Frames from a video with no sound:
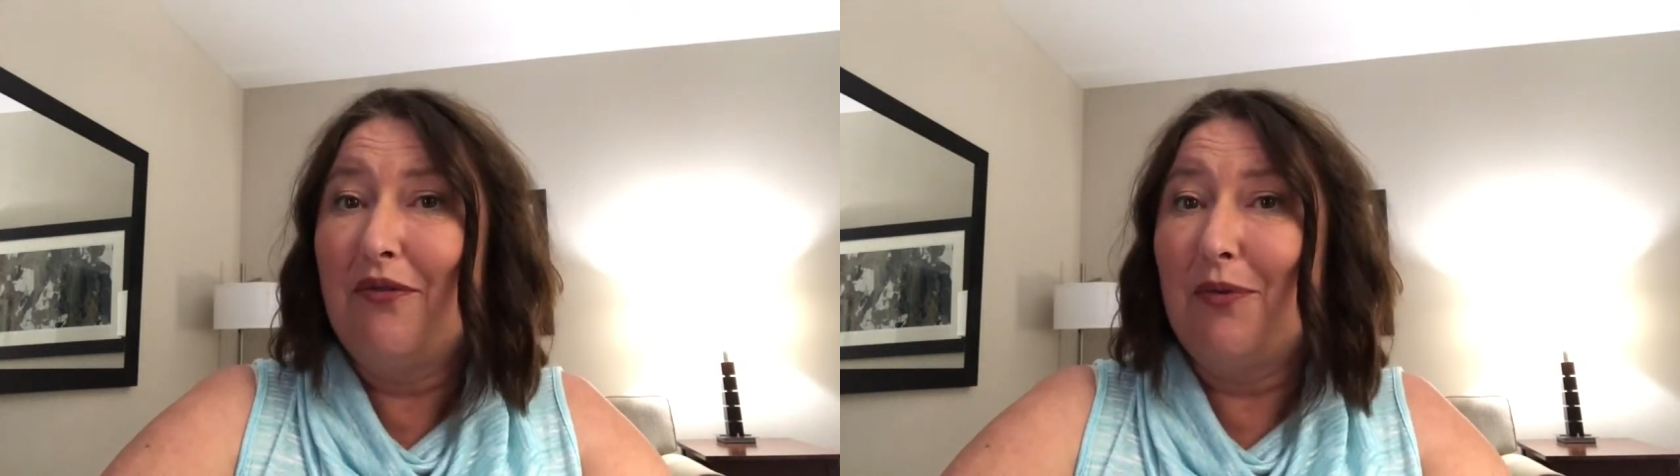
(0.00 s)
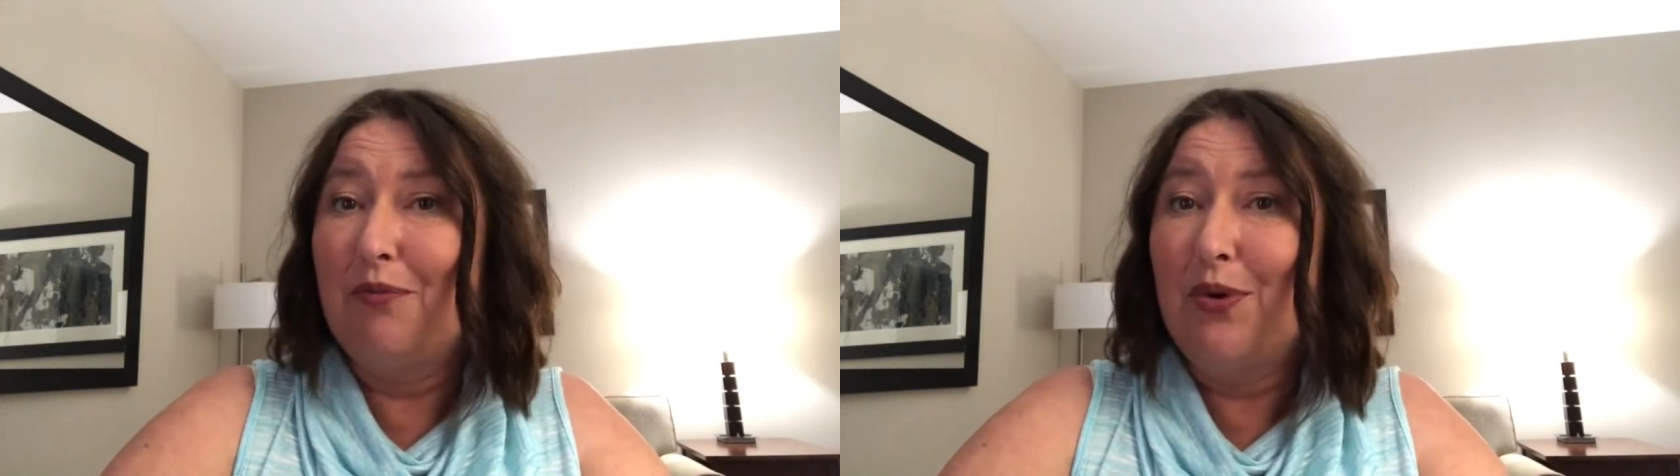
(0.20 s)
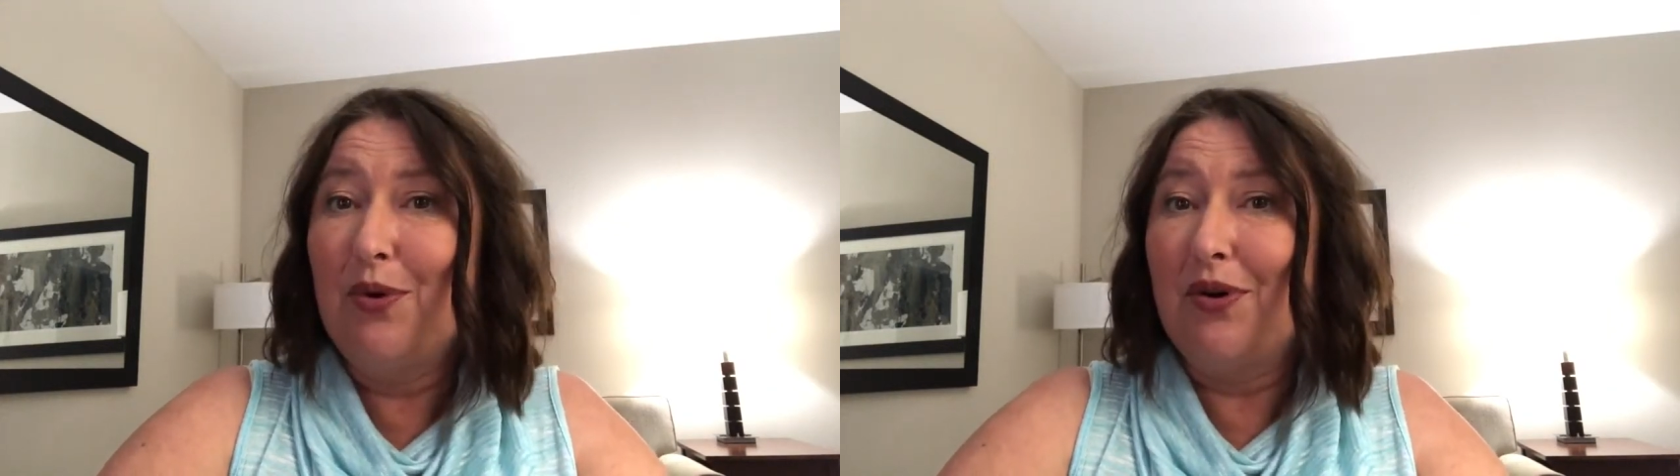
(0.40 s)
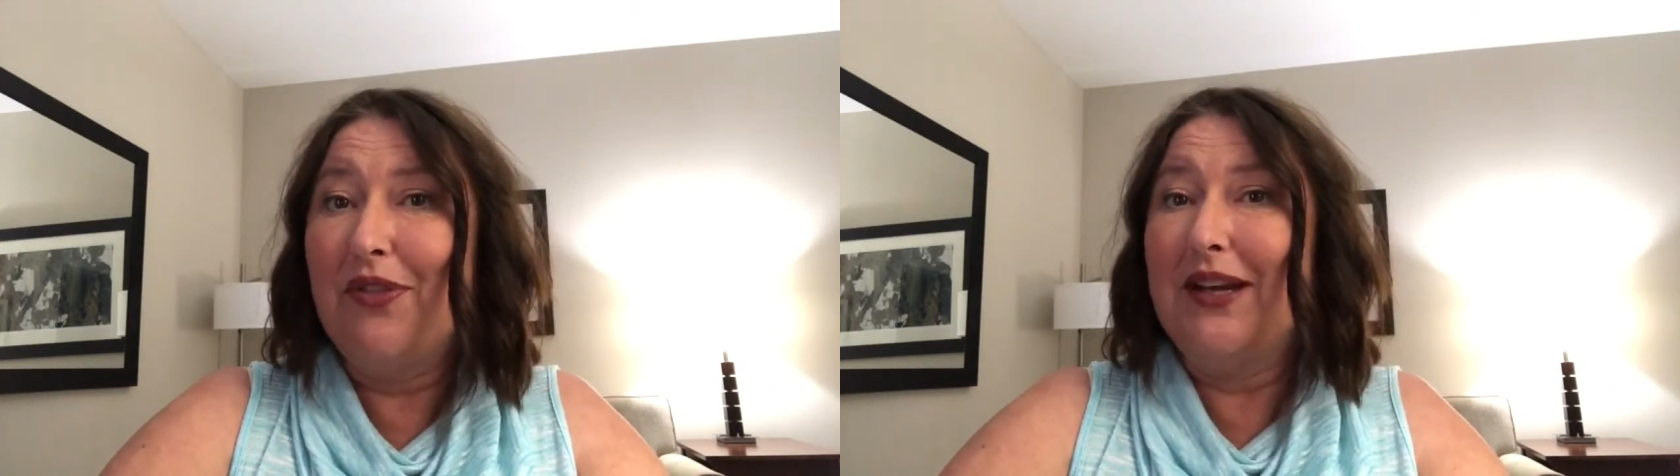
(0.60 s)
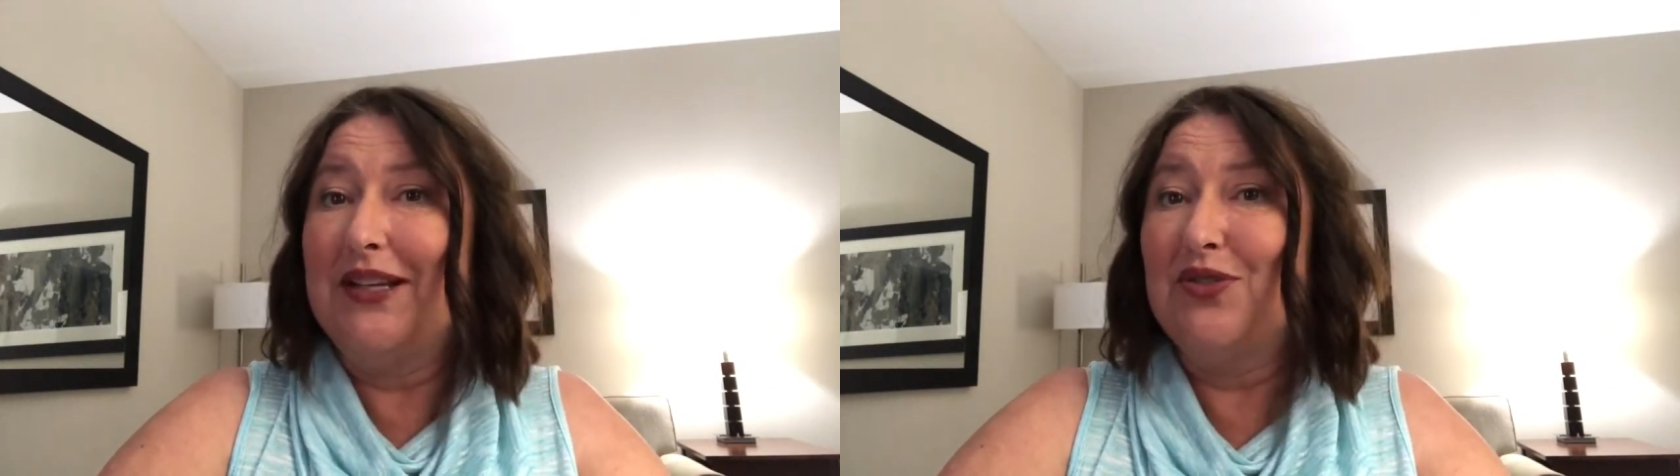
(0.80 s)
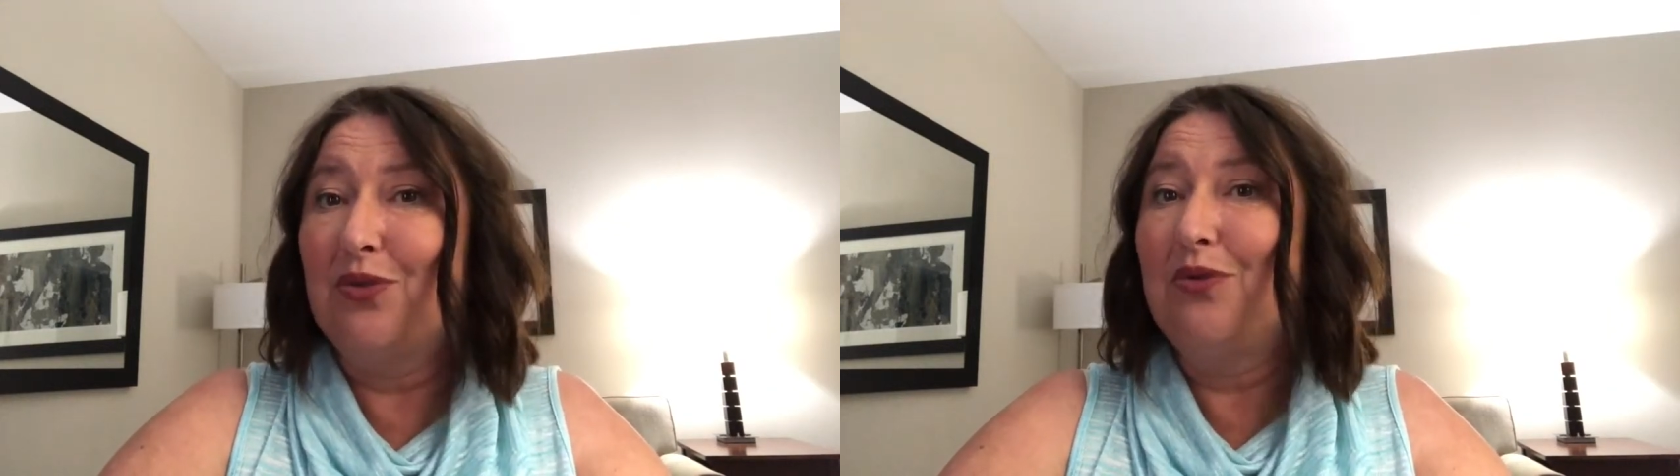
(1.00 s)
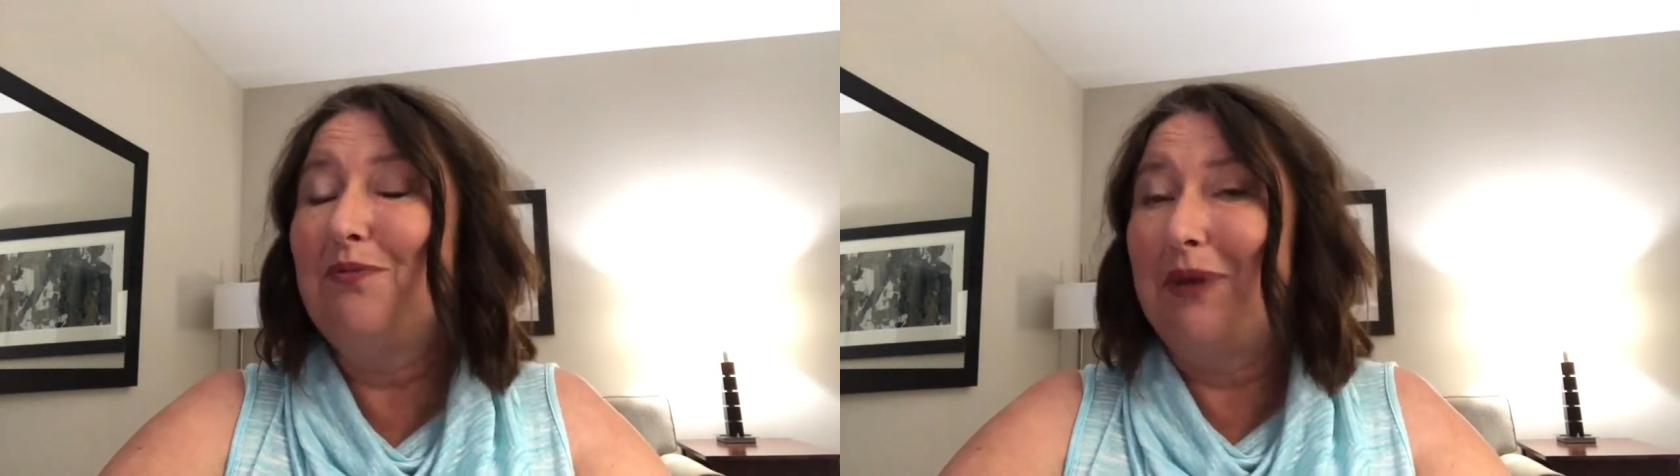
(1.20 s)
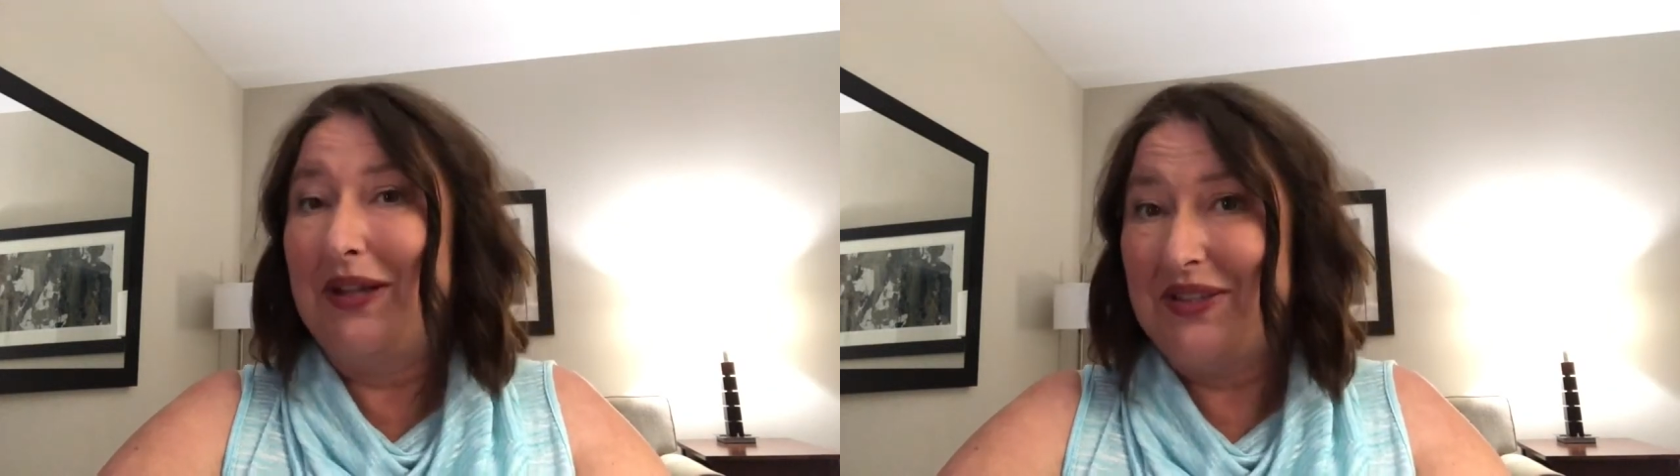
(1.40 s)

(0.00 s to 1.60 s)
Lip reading: of a board that is owned by